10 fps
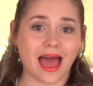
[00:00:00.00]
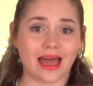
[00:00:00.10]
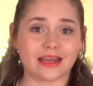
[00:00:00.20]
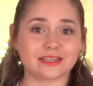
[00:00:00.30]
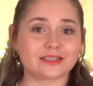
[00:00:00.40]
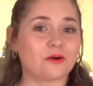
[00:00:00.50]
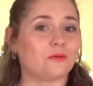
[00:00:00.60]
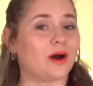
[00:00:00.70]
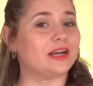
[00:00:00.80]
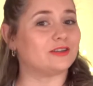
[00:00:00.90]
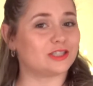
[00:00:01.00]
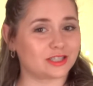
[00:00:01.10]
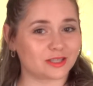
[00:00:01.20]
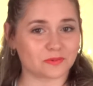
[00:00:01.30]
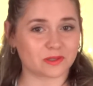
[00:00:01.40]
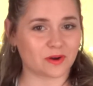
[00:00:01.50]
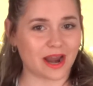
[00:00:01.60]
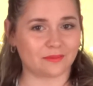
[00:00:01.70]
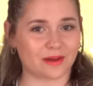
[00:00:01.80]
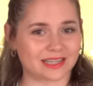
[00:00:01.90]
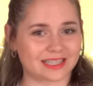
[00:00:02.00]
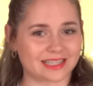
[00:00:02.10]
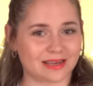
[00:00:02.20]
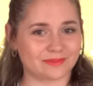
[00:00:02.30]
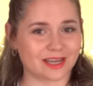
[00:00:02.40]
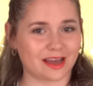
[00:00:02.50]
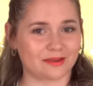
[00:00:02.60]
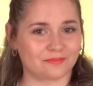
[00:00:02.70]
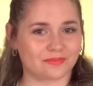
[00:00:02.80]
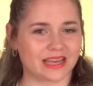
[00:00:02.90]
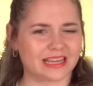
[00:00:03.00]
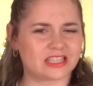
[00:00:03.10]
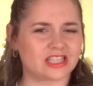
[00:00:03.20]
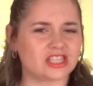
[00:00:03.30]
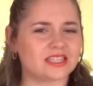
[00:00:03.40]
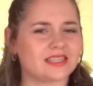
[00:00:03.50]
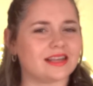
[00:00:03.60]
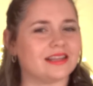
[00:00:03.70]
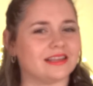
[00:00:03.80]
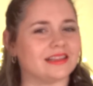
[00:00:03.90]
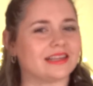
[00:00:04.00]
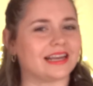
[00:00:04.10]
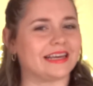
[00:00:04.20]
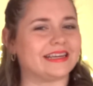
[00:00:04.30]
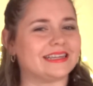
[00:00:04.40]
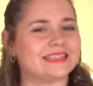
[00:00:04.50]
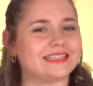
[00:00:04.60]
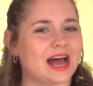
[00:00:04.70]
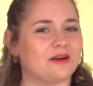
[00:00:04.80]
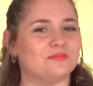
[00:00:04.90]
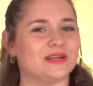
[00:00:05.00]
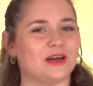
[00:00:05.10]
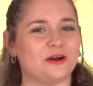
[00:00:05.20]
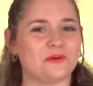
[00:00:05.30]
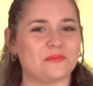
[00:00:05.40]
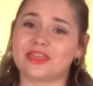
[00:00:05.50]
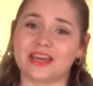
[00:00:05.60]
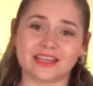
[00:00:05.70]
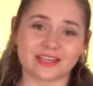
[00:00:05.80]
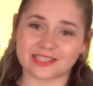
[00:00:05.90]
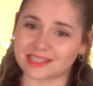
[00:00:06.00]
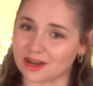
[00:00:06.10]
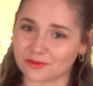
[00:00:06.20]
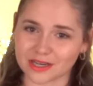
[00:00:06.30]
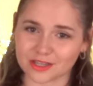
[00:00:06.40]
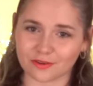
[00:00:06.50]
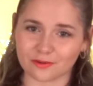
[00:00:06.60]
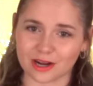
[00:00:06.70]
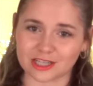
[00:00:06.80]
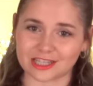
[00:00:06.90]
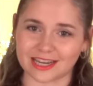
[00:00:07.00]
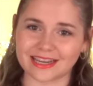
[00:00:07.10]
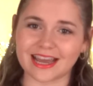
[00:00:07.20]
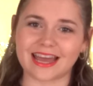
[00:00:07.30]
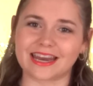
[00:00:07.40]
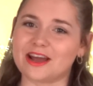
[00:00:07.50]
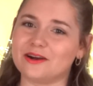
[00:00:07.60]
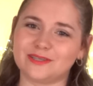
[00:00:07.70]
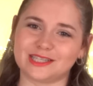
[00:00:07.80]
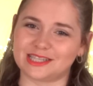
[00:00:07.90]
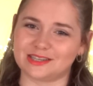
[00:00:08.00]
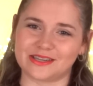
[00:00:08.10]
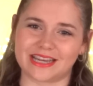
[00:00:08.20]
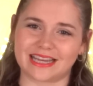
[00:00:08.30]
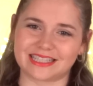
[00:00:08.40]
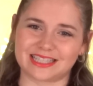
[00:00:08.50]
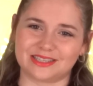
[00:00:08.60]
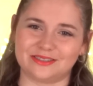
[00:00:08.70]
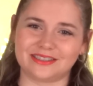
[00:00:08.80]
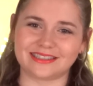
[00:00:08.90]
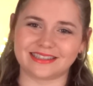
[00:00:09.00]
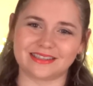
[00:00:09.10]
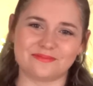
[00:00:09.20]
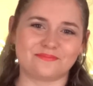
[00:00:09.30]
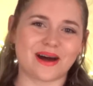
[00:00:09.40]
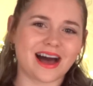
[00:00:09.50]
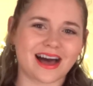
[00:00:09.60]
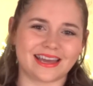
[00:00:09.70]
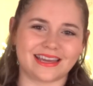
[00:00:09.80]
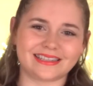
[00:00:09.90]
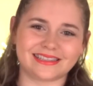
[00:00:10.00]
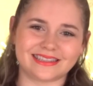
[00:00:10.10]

And why don't you subscribe at the same time? It's just a little click down below. Thank you so much for watching, and I hope to see you again soon. Bye!